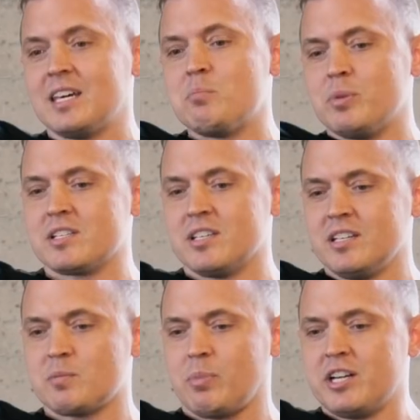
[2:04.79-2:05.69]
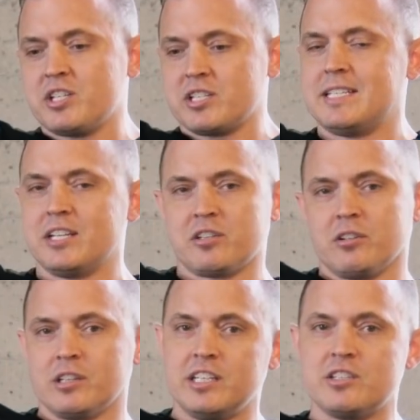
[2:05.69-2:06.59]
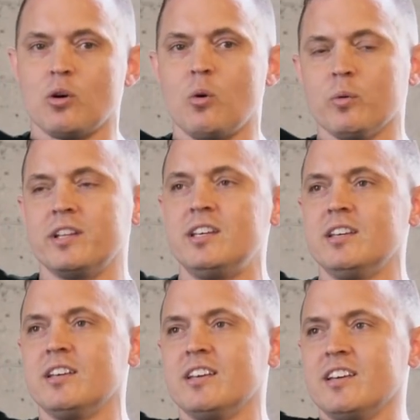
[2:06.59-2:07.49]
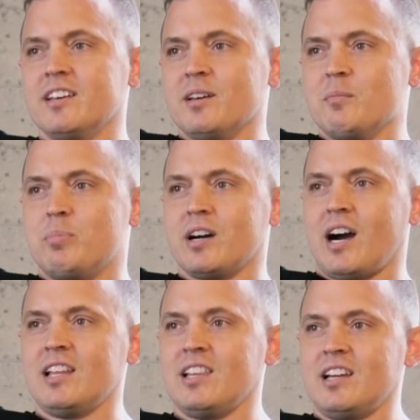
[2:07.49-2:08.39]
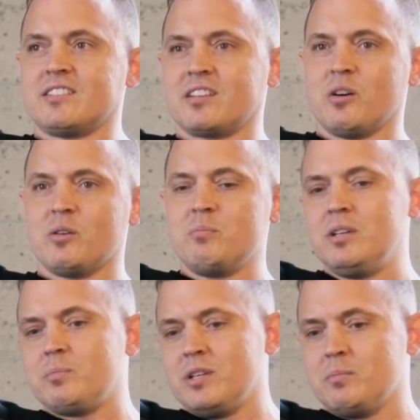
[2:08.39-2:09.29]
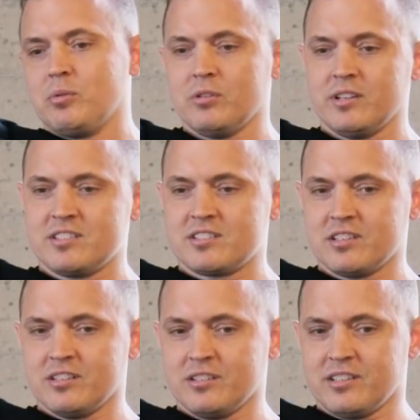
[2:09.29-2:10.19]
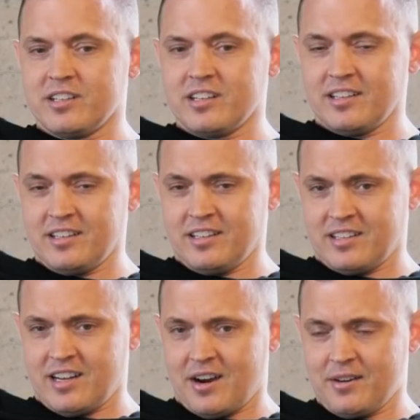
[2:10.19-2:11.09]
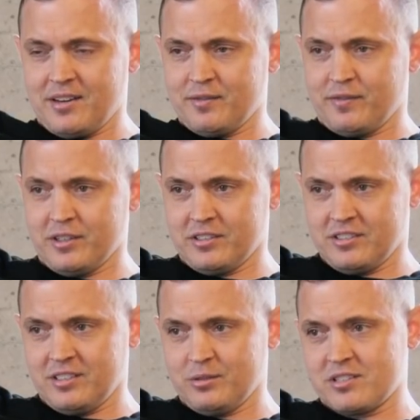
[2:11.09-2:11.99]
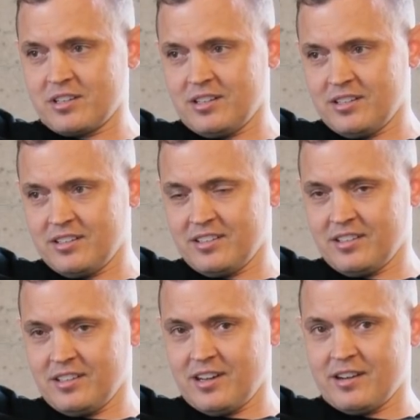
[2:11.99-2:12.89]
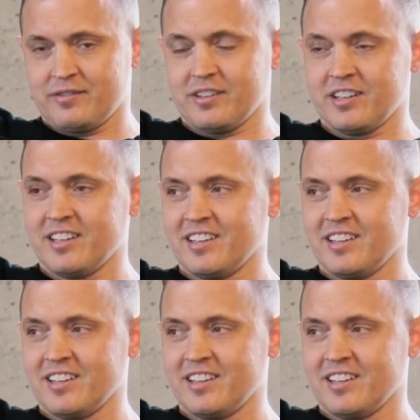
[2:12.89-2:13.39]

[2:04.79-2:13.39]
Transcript: get business by just digital leads only, but I like to go and meet people. And so how did it feel? It was a lot of fun.